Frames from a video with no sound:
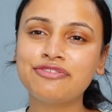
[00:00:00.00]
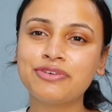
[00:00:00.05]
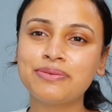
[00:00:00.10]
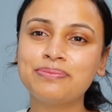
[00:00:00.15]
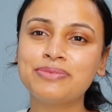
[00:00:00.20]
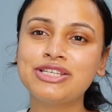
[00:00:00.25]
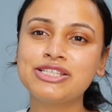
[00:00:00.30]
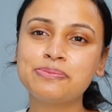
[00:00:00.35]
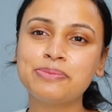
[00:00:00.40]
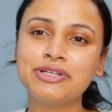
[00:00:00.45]

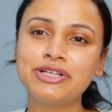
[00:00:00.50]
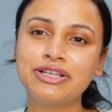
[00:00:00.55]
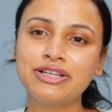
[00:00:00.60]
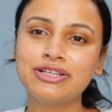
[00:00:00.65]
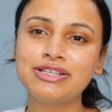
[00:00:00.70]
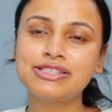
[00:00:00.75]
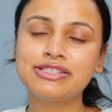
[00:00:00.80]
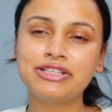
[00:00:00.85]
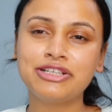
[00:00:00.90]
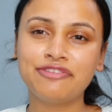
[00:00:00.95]
from this
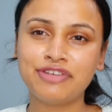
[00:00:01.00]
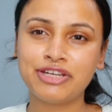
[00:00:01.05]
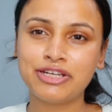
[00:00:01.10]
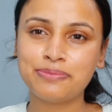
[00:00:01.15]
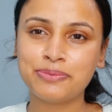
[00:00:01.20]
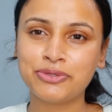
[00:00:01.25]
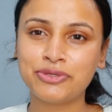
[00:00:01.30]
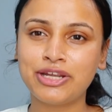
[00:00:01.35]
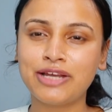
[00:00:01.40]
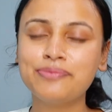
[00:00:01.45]
particular
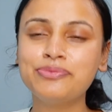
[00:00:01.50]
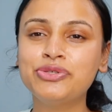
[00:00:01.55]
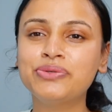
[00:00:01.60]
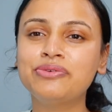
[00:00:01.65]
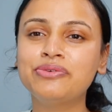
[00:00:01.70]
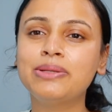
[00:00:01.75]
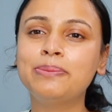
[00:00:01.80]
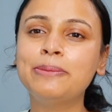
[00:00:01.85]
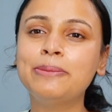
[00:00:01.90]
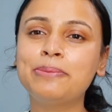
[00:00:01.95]
certificate program,
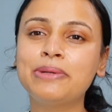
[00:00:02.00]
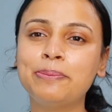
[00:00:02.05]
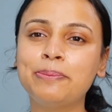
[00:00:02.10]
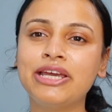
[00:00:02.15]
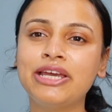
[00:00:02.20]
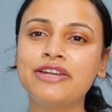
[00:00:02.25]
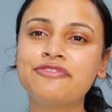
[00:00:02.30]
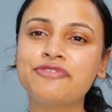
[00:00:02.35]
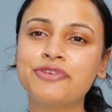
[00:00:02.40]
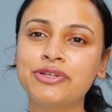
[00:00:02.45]
you will be
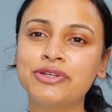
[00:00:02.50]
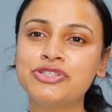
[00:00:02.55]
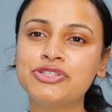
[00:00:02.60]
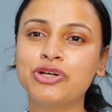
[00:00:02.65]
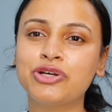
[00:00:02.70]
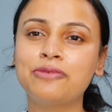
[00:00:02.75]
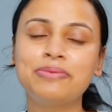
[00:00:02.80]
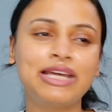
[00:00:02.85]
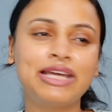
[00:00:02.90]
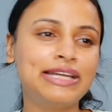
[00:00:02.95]
prepared for the
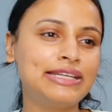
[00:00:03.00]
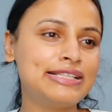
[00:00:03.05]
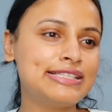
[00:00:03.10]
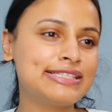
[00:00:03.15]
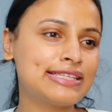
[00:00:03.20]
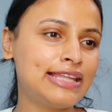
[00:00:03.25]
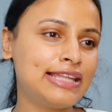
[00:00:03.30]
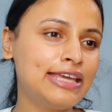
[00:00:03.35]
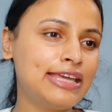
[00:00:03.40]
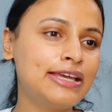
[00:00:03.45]
job
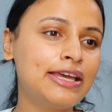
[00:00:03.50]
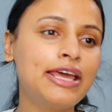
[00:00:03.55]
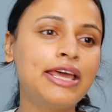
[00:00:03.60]
titles like